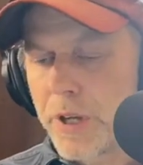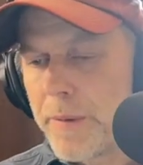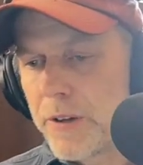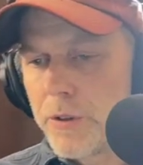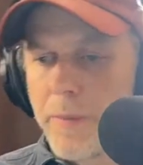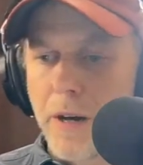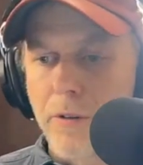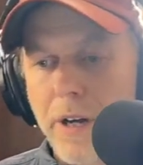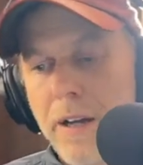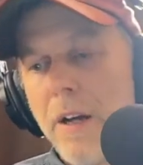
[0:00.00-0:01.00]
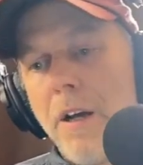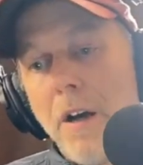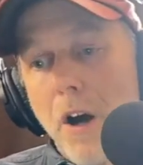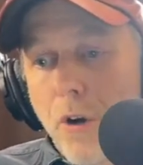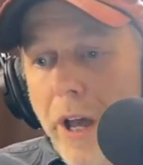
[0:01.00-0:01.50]
come out to about great
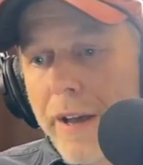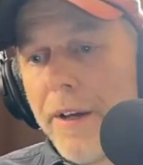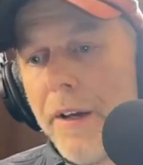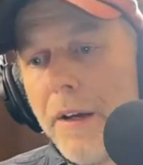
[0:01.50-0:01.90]
okay